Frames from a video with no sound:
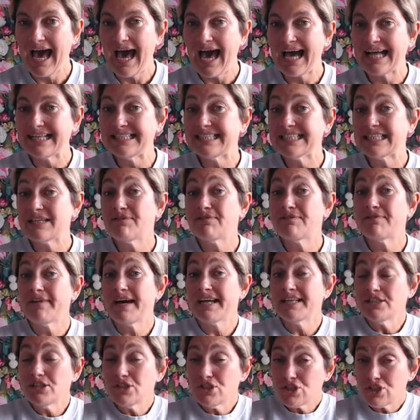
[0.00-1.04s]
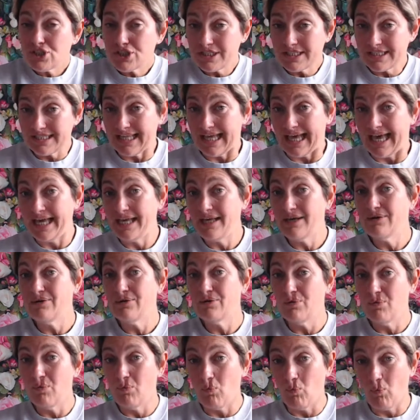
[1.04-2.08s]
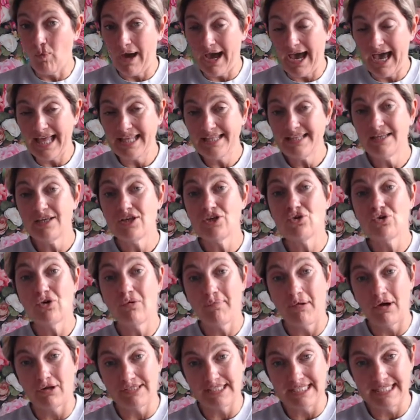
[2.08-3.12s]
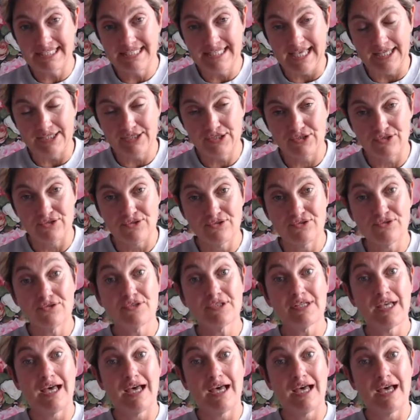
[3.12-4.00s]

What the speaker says: and eventually, when your body settles